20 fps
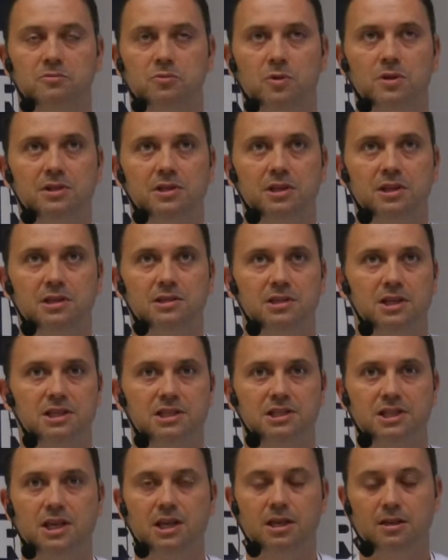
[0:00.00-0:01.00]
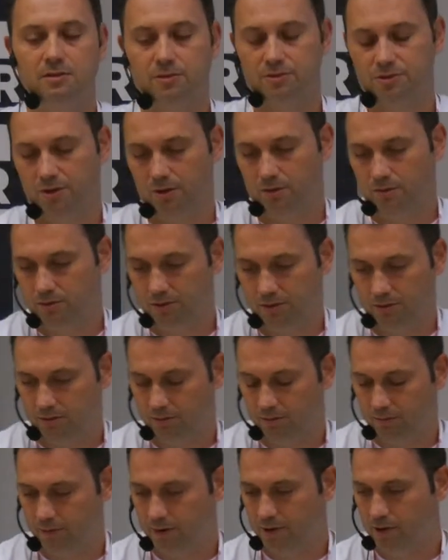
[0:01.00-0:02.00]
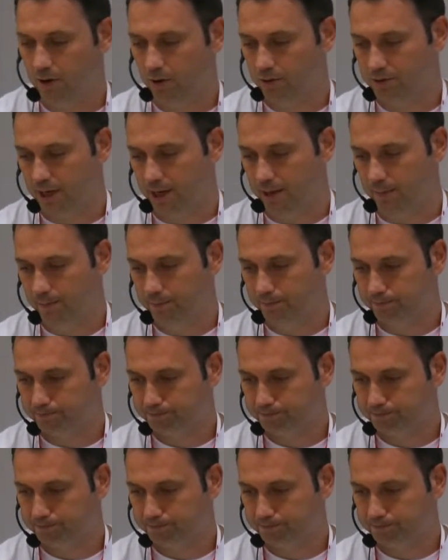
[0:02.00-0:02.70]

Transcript: 2016 or so very long time.